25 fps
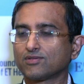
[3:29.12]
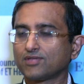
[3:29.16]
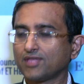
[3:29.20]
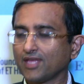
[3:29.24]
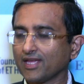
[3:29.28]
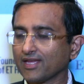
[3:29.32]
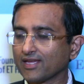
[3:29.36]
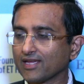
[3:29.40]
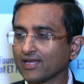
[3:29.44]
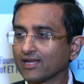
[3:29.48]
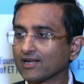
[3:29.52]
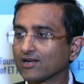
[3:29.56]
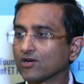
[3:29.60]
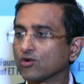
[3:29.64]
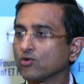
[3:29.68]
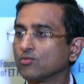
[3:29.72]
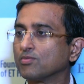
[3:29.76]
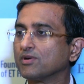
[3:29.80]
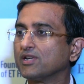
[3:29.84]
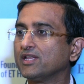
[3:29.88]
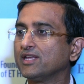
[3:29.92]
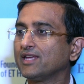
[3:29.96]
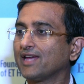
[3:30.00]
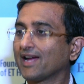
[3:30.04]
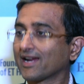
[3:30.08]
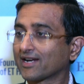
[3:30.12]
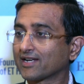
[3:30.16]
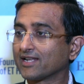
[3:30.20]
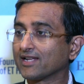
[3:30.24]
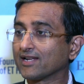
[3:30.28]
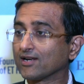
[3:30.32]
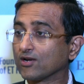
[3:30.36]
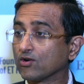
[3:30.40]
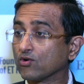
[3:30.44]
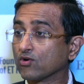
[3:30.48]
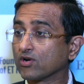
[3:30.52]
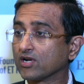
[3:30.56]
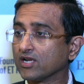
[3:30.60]
thinking globally,
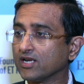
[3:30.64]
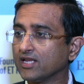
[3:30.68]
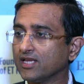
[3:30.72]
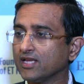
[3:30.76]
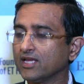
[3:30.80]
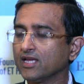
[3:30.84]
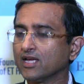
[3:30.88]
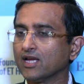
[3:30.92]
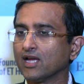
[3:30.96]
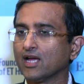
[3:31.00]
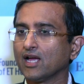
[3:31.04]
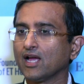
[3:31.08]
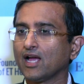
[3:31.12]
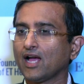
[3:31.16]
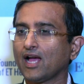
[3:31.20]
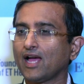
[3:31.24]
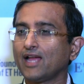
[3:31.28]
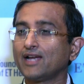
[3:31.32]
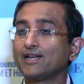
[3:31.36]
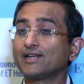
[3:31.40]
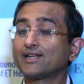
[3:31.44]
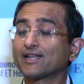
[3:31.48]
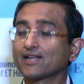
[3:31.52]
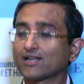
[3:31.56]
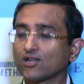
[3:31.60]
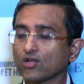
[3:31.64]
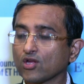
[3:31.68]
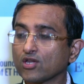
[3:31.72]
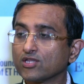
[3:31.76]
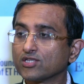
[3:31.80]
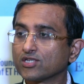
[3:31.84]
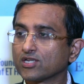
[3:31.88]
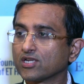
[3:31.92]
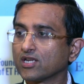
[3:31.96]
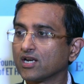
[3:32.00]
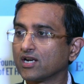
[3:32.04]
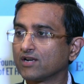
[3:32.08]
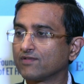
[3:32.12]
acting locally, and
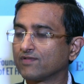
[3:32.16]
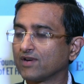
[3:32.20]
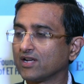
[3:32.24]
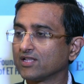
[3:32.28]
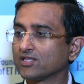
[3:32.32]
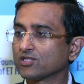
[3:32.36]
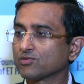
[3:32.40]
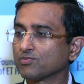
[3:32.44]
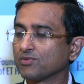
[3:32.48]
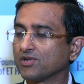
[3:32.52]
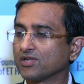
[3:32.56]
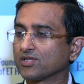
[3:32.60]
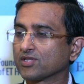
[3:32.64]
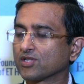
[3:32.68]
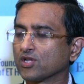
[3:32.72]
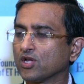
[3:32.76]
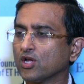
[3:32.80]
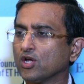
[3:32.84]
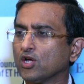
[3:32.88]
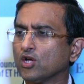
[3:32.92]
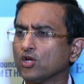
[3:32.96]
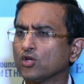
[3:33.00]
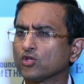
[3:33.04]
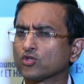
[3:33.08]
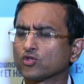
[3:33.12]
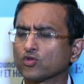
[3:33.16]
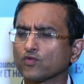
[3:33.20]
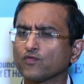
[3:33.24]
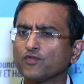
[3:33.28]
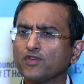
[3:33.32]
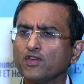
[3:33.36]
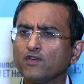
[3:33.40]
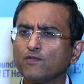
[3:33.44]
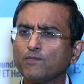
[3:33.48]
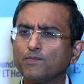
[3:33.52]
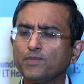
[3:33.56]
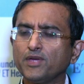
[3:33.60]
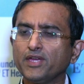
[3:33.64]
technological advancements. So
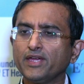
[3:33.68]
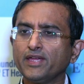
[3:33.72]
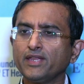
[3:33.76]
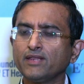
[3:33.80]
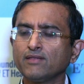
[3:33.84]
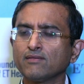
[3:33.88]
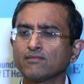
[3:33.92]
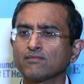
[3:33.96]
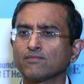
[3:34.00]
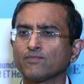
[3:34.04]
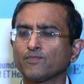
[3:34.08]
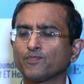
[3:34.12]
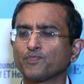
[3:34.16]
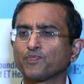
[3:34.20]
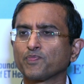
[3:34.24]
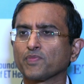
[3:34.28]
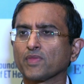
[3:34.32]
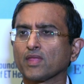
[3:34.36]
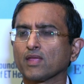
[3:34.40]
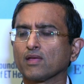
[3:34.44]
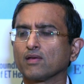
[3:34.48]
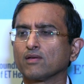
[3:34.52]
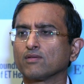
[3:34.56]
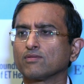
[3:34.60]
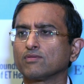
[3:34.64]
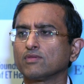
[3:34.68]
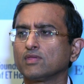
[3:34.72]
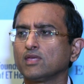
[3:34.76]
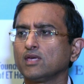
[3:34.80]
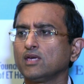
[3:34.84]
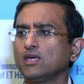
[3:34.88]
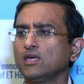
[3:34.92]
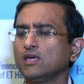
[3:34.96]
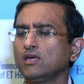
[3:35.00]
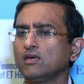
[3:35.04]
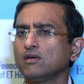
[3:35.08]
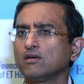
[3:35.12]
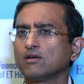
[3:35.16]
we've been
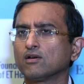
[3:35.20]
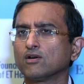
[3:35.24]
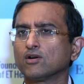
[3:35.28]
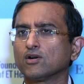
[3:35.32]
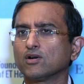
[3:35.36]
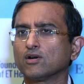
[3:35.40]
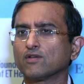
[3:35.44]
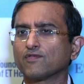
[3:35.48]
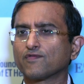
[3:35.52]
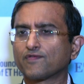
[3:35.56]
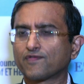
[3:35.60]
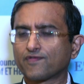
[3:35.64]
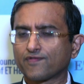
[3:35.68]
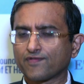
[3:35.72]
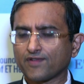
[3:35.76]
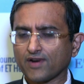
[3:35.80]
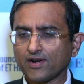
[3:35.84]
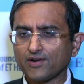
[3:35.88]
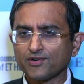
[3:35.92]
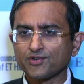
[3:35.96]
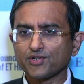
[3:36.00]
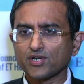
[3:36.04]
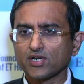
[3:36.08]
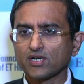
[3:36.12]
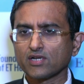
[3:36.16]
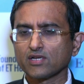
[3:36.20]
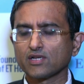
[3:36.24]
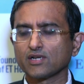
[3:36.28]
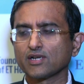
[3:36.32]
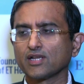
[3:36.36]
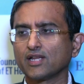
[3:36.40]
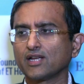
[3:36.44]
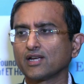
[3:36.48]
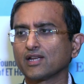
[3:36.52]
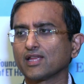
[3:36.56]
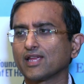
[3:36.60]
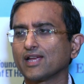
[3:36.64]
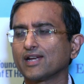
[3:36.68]
the front runner
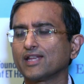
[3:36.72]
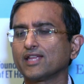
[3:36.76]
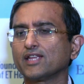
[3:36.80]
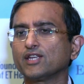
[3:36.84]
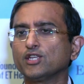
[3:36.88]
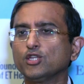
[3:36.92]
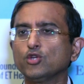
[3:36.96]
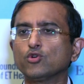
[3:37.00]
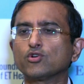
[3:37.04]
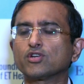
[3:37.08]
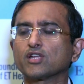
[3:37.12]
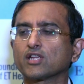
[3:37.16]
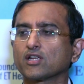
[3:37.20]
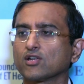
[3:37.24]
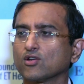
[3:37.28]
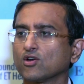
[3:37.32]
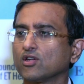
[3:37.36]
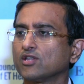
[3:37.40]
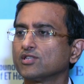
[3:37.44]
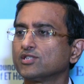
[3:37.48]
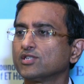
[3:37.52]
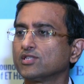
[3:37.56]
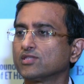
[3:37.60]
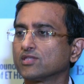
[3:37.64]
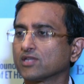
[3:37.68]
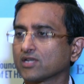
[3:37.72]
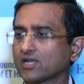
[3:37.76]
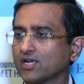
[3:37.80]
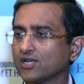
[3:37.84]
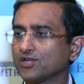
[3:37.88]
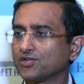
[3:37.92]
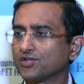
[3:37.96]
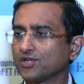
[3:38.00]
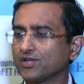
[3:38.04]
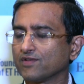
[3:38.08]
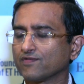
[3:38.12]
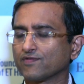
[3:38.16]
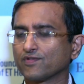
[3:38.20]
in getting new technology in the
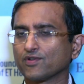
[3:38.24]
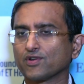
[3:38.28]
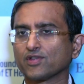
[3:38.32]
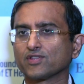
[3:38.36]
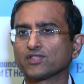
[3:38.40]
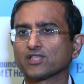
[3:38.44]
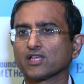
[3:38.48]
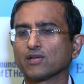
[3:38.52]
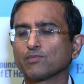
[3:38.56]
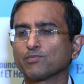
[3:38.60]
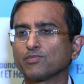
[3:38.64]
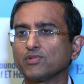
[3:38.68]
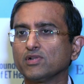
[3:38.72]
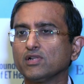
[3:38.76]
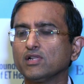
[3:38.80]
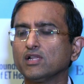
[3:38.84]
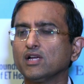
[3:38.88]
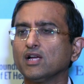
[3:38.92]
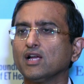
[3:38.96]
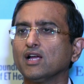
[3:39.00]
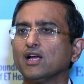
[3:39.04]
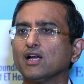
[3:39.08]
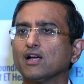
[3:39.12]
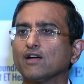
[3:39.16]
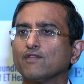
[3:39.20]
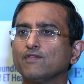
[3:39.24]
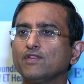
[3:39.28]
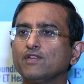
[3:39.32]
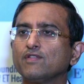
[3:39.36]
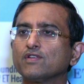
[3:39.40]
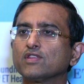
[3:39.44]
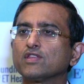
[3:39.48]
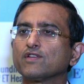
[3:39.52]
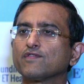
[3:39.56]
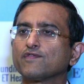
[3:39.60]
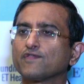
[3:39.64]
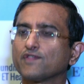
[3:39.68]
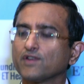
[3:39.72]
country. For example, we
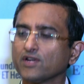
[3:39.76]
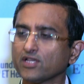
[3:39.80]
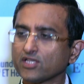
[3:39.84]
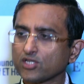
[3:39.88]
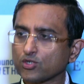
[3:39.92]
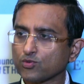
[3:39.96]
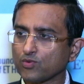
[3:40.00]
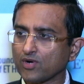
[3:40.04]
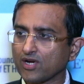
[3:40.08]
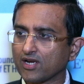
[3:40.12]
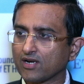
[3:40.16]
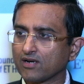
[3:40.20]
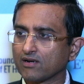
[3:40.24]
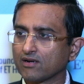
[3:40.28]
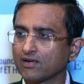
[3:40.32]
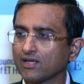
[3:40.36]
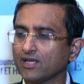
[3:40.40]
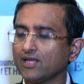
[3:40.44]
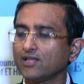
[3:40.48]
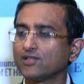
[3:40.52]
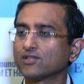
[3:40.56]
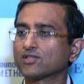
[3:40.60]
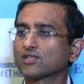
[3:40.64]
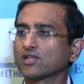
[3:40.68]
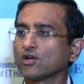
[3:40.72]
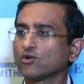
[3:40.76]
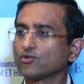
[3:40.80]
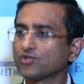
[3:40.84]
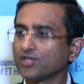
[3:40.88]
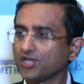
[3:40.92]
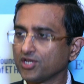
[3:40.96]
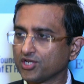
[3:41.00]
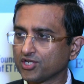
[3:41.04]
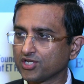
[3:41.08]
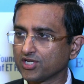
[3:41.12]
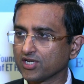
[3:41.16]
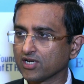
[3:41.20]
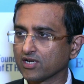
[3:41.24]
were the first one in South
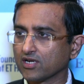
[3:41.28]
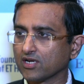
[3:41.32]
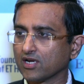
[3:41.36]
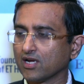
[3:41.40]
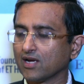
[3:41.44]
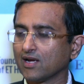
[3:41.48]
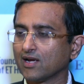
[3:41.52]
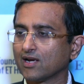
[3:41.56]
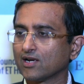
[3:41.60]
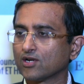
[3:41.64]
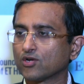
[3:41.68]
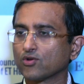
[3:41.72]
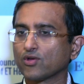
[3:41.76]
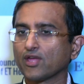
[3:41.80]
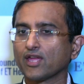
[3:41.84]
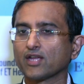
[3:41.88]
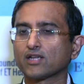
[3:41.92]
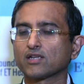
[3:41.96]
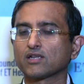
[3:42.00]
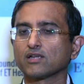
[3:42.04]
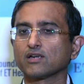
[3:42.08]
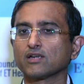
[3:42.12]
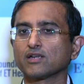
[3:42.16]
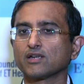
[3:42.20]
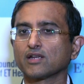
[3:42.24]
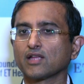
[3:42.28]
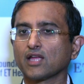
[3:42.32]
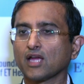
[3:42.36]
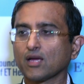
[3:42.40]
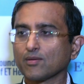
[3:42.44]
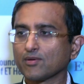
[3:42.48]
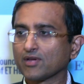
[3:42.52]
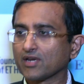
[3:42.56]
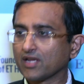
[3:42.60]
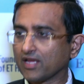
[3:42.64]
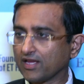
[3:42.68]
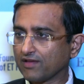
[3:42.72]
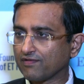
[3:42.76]
Asia to get a
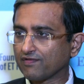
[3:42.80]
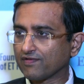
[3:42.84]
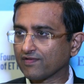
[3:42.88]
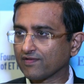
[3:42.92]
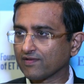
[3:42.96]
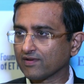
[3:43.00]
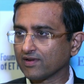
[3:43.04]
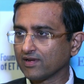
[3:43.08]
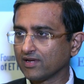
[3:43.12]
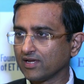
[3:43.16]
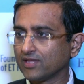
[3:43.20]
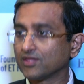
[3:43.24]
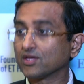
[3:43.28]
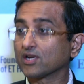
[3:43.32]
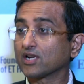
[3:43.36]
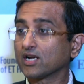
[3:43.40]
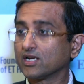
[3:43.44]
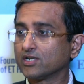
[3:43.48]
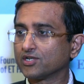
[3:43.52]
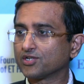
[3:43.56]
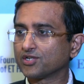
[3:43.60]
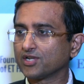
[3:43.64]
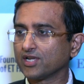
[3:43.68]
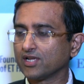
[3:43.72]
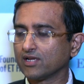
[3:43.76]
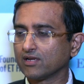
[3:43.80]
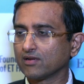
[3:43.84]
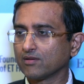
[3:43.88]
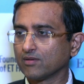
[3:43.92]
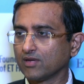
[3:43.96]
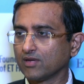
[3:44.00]
gamma knife in the country.